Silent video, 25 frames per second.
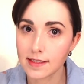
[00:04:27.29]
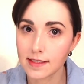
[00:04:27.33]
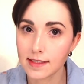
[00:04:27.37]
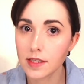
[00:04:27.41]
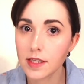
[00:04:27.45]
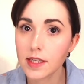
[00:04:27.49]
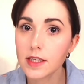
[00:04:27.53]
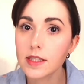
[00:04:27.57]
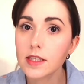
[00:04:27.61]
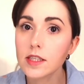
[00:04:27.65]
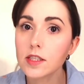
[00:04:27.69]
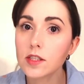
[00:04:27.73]

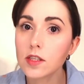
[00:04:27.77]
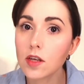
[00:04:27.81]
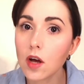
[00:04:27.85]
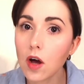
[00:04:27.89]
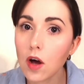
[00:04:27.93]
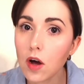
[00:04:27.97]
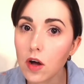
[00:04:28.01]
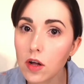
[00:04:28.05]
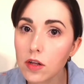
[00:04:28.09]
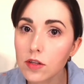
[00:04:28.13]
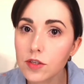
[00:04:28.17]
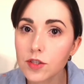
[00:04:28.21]
It is
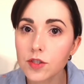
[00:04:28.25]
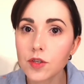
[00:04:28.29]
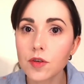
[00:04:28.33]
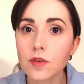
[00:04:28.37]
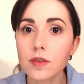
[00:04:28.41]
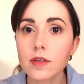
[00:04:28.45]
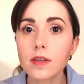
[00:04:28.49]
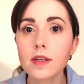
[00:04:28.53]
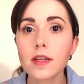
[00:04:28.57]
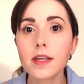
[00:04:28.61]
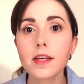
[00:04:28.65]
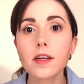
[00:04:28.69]
also
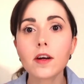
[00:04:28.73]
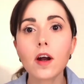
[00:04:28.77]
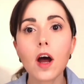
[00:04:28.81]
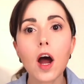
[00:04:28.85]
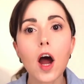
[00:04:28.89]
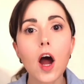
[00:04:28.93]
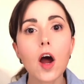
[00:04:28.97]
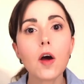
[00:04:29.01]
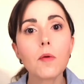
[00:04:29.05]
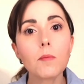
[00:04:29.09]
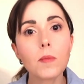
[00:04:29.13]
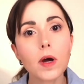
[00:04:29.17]
unclear
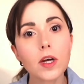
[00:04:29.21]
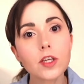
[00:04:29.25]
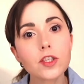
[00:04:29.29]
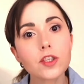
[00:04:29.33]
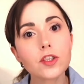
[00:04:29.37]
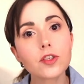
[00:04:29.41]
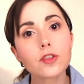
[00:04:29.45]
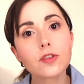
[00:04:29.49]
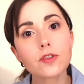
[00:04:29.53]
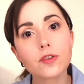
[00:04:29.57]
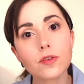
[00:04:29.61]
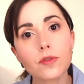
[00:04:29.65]
how
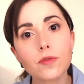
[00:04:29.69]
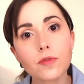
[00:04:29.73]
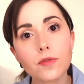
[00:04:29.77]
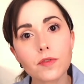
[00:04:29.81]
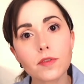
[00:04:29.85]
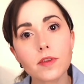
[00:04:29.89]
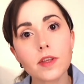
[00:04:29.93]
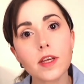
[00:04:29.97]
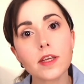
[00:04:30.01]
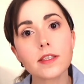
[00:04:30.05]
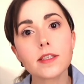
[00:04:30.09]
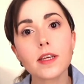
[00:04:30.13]
much truth
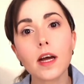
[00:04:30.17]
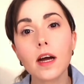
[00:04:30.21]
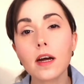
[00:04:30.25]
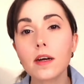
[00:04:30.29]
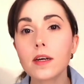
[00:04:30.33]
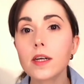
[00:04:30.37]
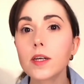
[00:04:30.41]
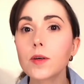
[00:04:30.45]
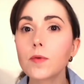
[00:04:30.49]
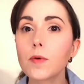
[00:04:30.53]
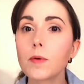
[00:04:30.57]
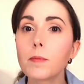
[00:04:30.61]
does
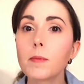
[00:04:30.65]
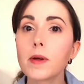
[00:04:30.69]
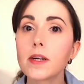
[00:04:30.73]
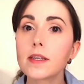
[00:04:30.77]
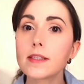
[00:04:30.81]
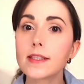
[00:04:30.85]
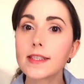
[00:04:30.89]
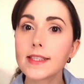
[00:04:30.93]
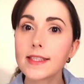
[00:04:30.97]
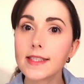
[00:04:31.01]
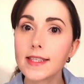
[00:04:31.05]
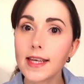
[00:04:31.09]
Harry
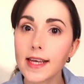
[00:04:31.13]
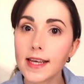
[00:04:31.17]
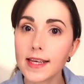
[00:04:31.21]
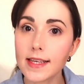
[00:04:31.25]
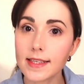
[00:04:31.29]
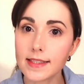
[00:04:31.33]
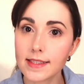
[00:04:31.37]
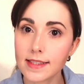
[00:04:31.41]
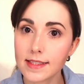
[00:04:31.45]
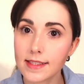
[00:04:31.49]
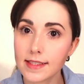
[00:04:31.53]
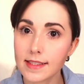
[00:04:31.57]
Quebert
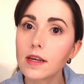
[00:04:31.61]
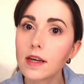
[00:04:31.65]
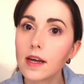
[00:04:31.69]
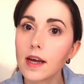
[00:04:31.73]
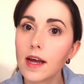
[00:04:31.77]
says